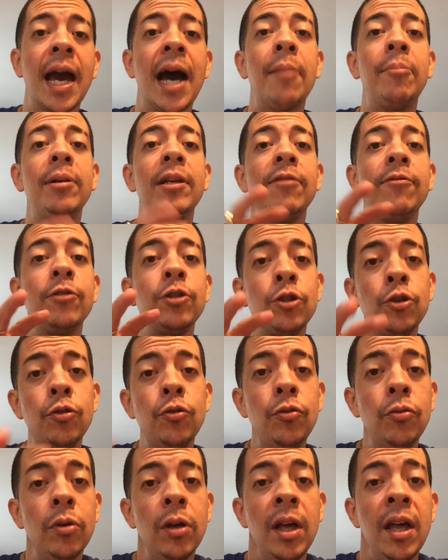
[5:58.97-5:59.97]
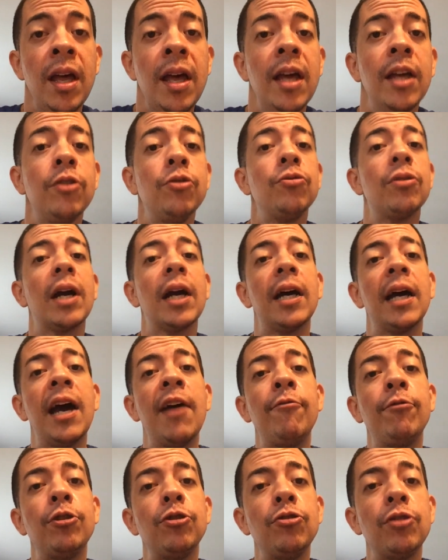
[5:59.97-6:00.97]
I believe in you. You got
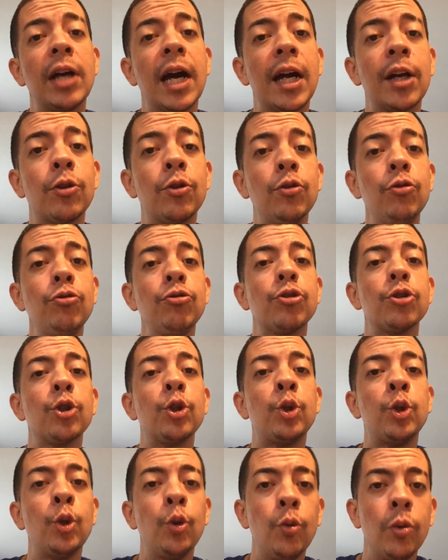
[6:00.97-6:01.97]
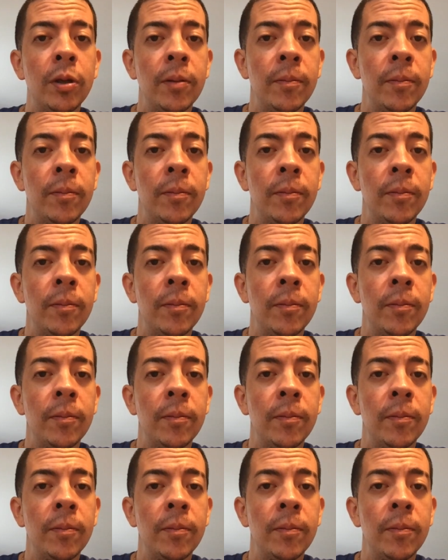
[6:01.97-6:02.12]
everything you got to do, so do